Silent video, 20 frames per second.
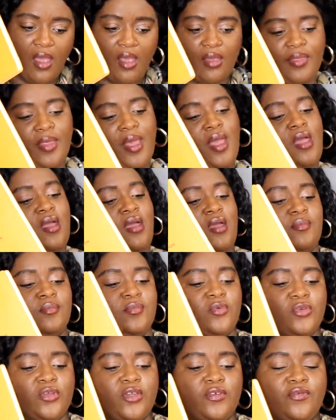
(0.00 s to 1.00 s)
that
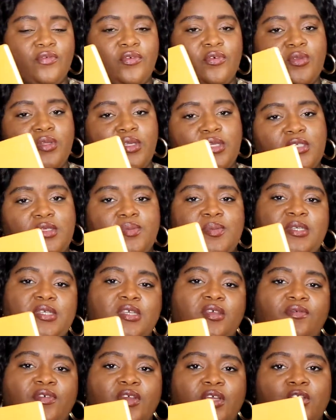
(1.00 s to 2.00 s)
I'm looking for this
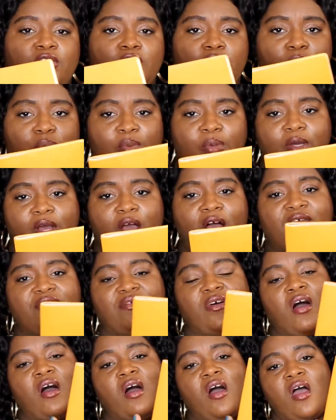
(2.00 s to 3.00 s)
specific notebook
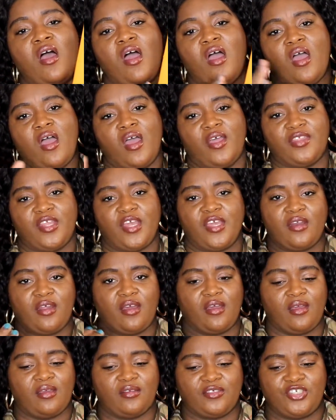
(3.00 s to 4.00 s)
cover. And
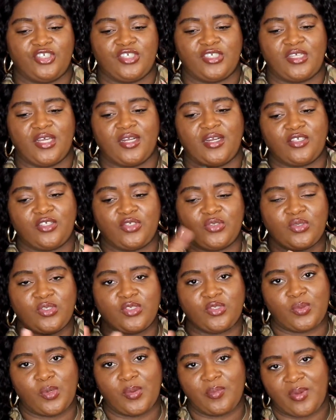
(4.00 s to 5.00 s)
then, as she said, as soon
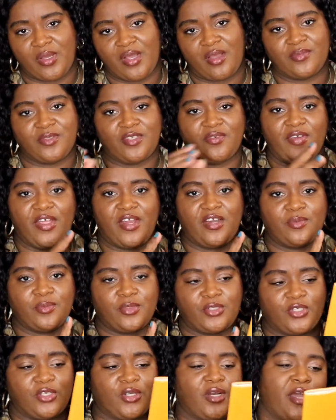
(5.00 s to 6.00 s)
as one becomes
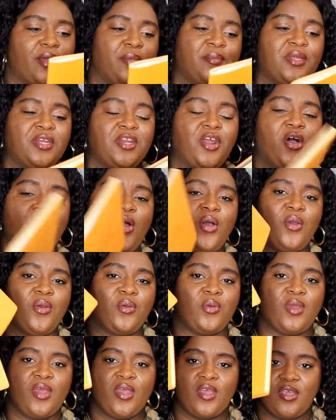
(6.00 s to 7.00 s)
available, she'll let me
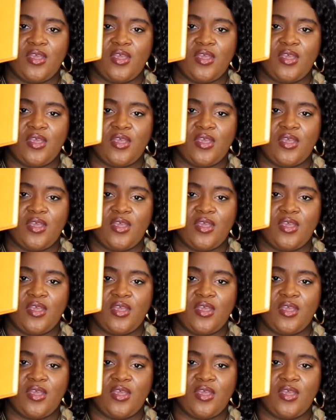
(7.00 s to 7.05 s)
know.